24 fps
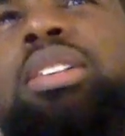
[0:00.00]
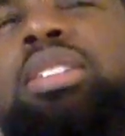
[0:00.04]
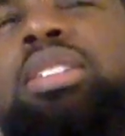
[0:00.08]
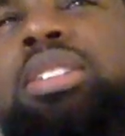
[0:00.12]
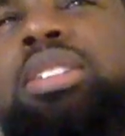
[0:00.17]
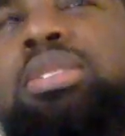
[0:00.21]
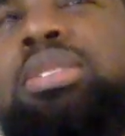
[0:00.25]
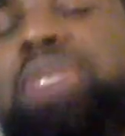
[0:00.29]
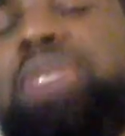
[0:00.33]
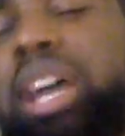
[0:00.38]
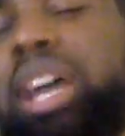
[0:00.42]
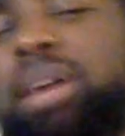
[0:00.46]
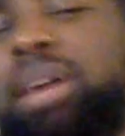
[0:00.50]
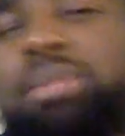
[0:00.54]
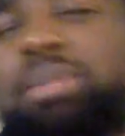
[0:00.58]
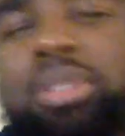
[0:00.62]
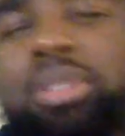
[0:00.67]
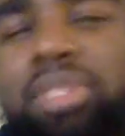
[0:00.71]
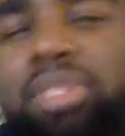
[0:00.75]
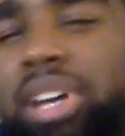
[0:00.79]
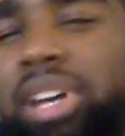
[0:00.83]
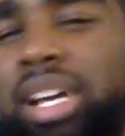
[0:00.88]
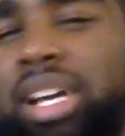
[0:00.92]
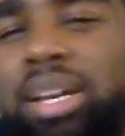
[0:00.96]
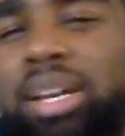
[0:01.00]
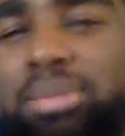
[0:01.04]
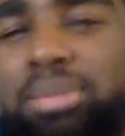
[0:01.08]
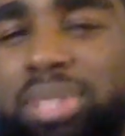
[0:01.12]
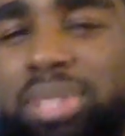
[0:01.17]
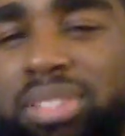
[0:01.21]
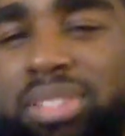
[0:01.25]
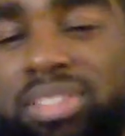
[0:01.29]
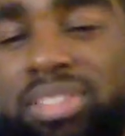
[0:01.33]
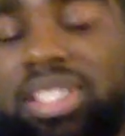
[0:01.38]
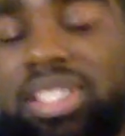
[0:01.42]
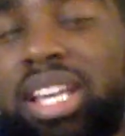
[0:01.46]
You got beef, I got
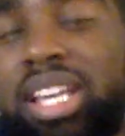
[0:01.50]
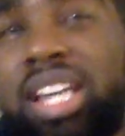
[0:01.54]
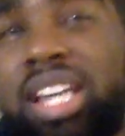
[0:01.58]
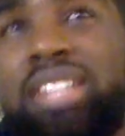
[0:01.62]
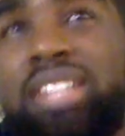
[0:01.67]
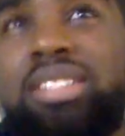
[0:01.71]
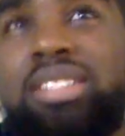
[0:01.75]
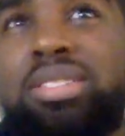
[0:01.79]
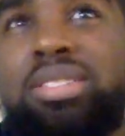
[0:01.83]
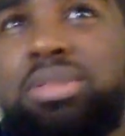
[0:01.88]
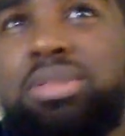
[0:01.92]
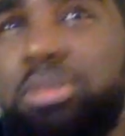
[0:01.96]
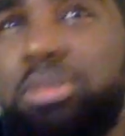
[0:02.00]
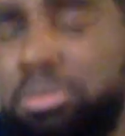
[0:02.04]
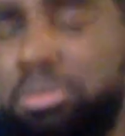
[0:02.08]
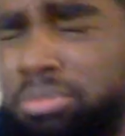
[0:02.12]
beef. That is